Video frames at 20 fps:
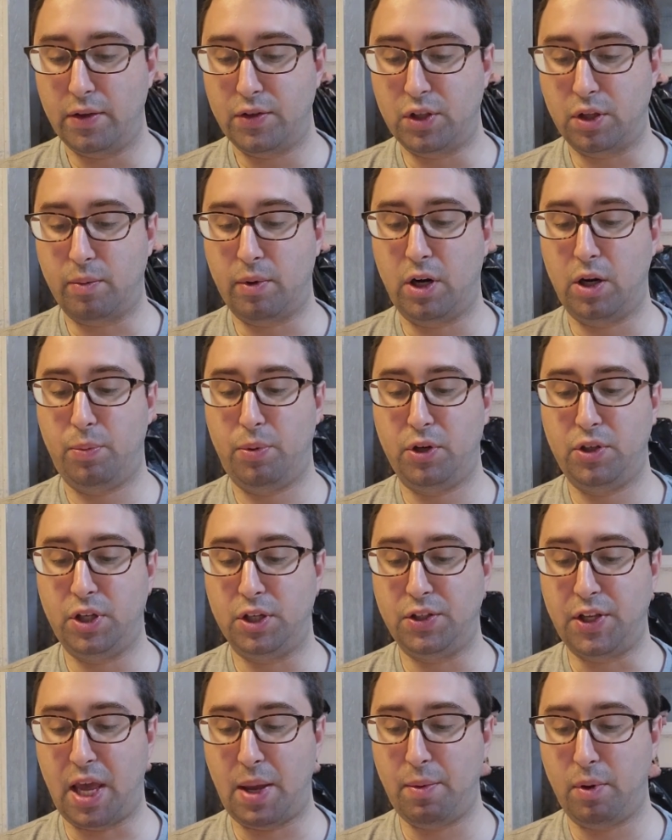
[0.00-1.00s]
So the Gemara
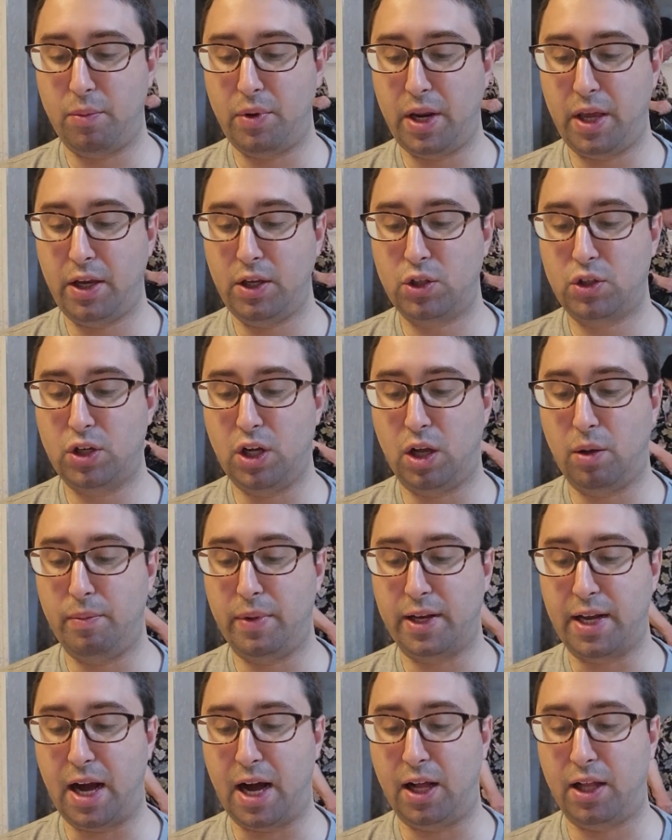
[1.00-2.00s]
persists. "Ema b'nei Yisrael
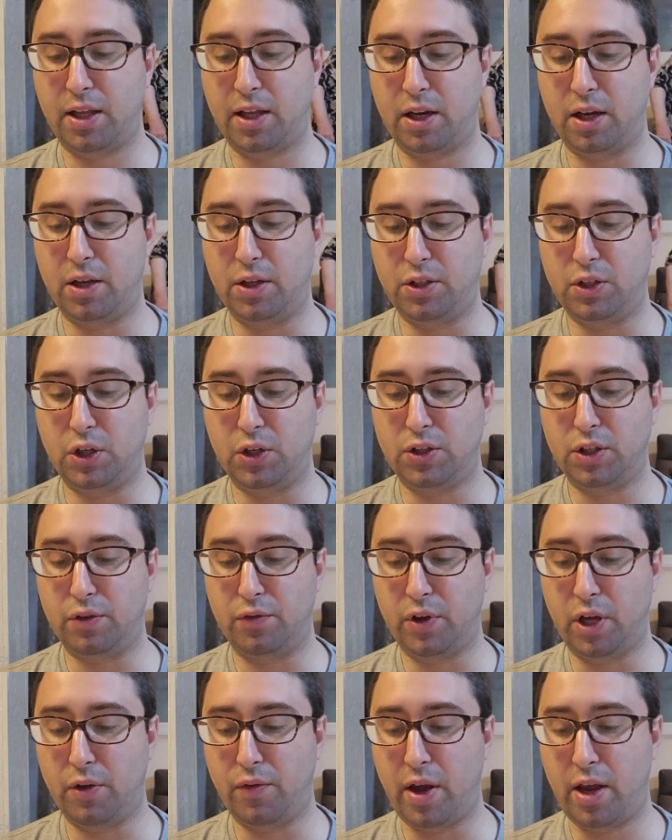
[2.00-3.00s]
megalchen on his
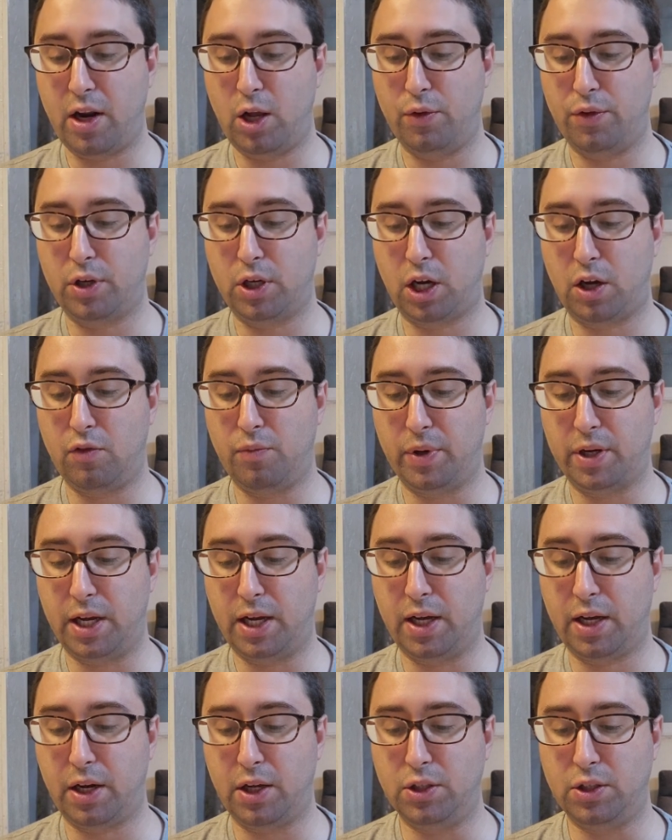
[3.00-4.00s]
Yosef ein al yikav
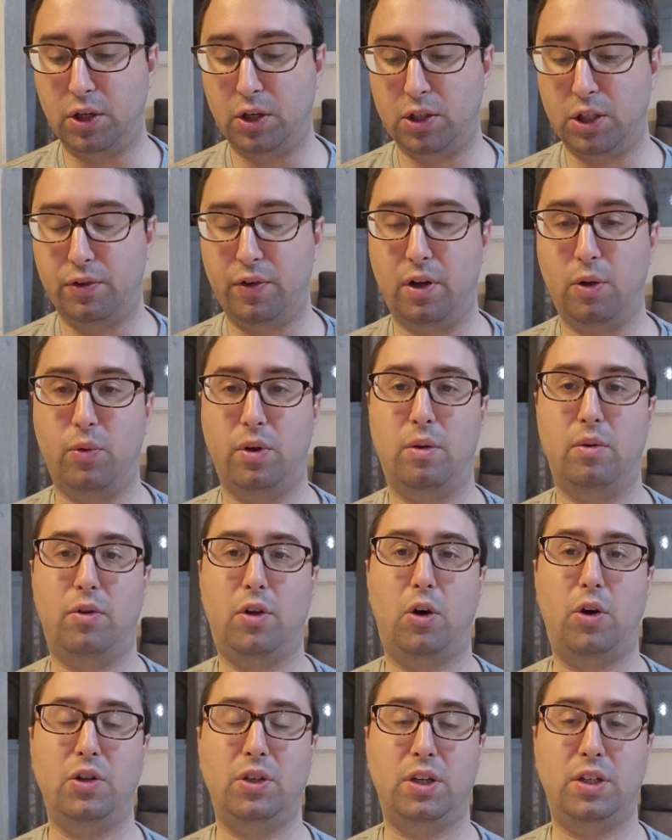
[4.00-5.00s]
megalchen his Yosef When the
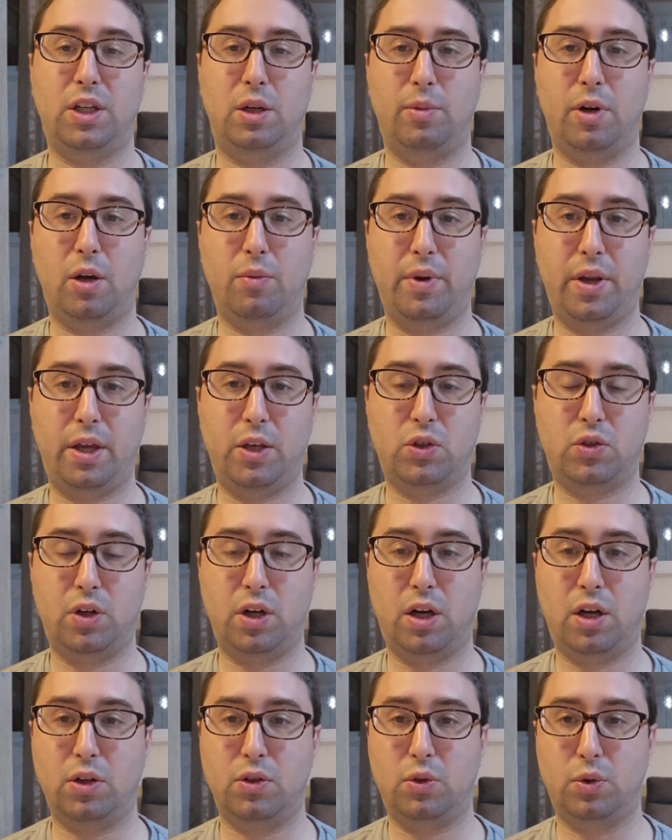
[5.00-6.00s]
Torah says that b'nei
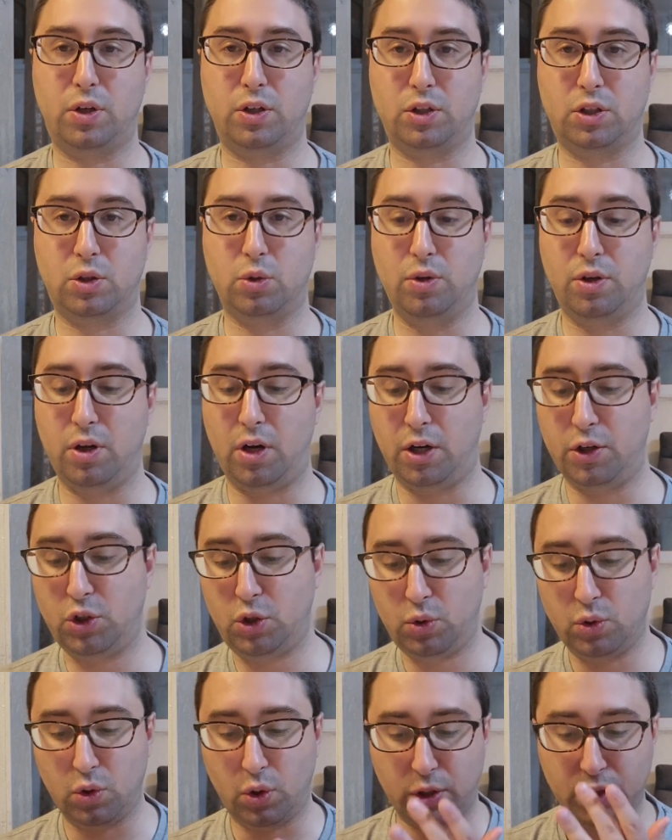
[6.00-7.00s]
Yisrael to exclude
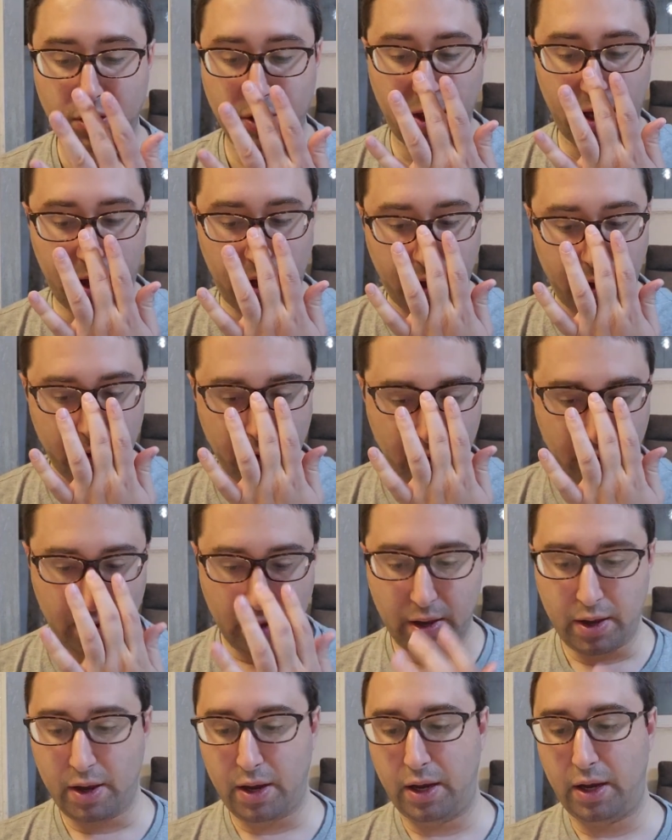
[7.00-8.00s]
non-Jews, all it's saying
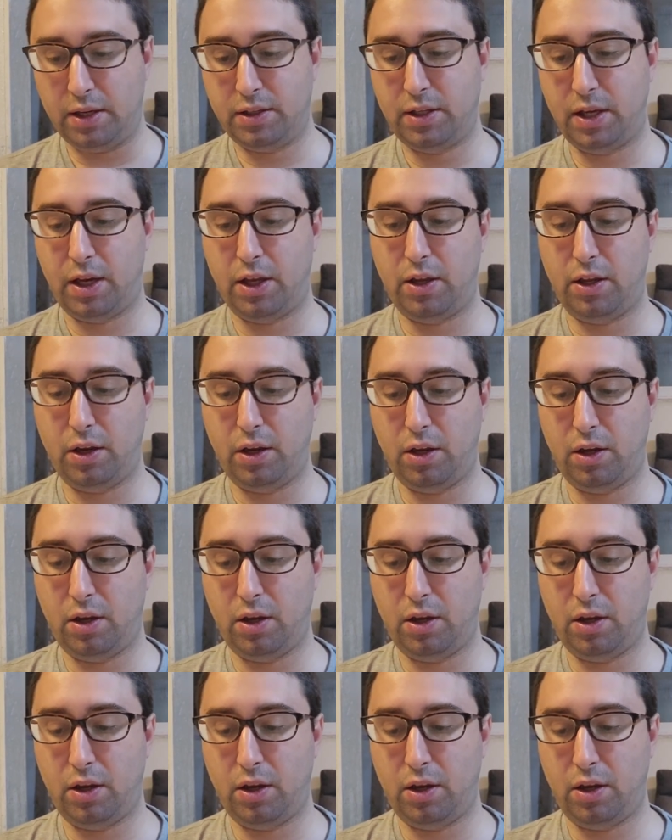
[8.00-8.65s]
is that